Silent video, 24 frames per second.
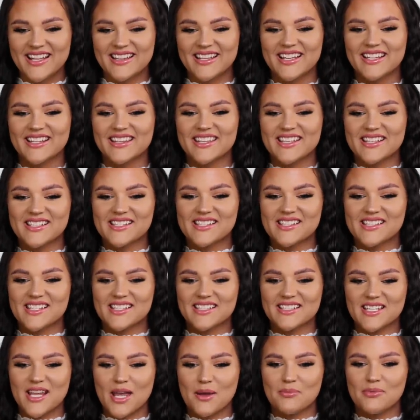Like, this is
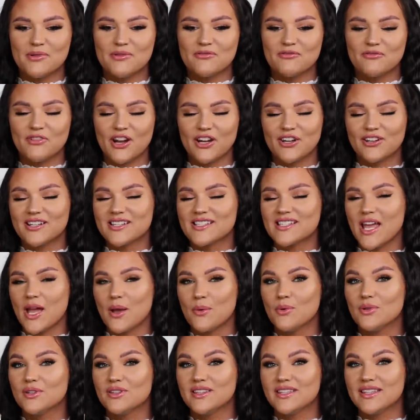the type of fragrance I
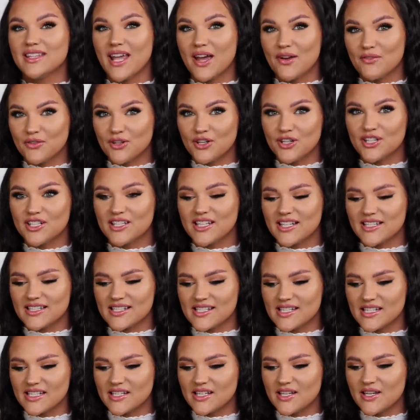will never get
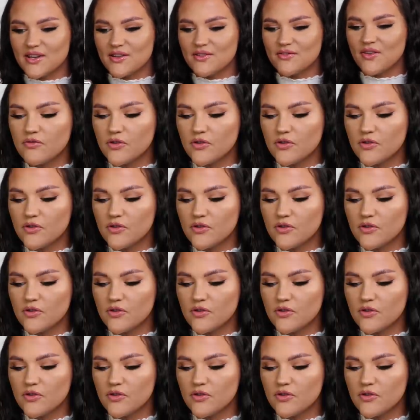sick of.